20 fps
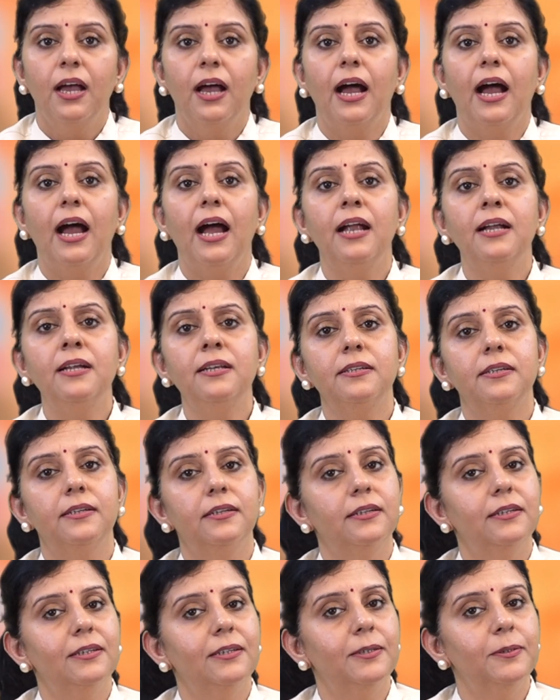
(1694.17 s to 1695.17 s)

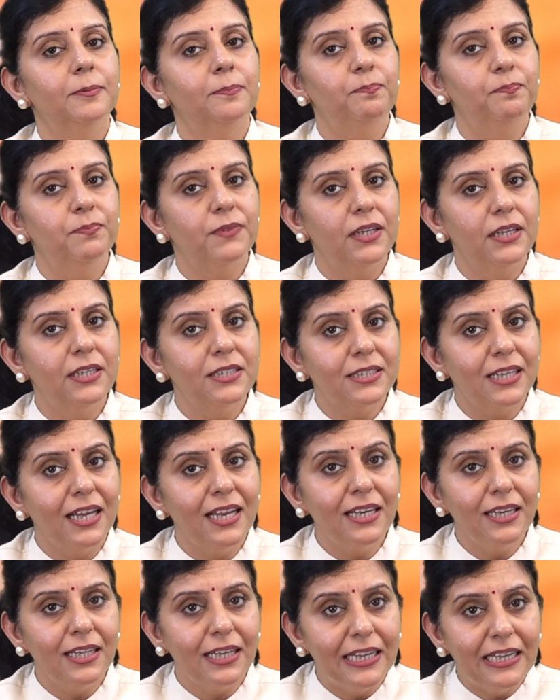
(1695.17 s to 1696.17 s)
and it
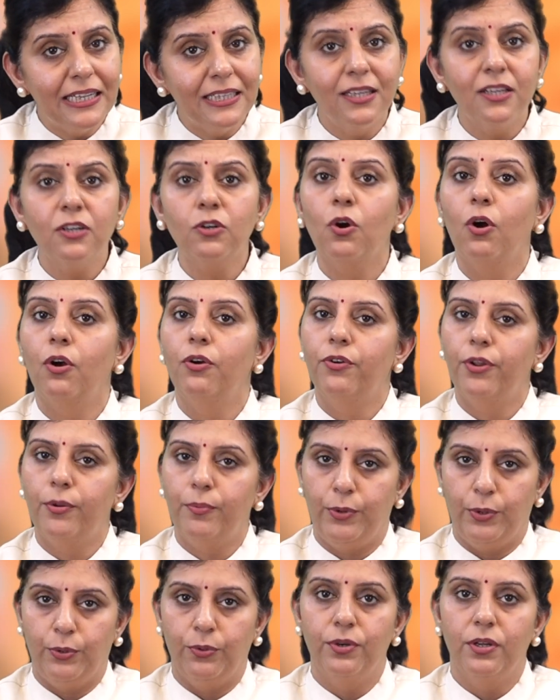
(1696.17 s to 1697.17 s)
can either
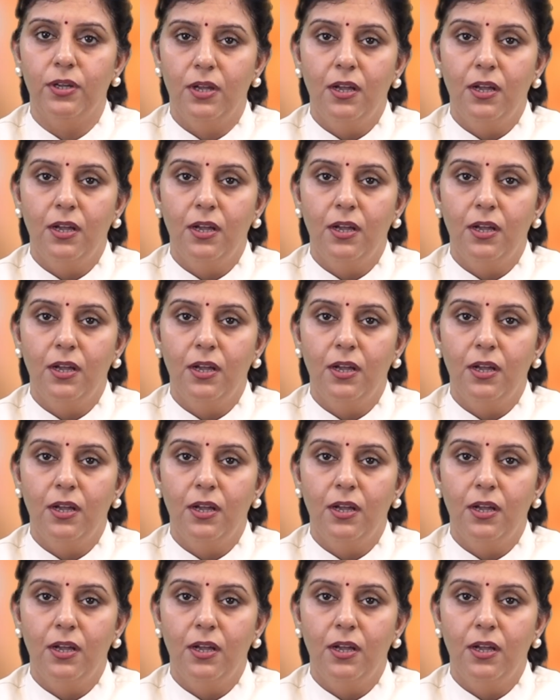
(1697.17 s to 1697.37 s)
contribute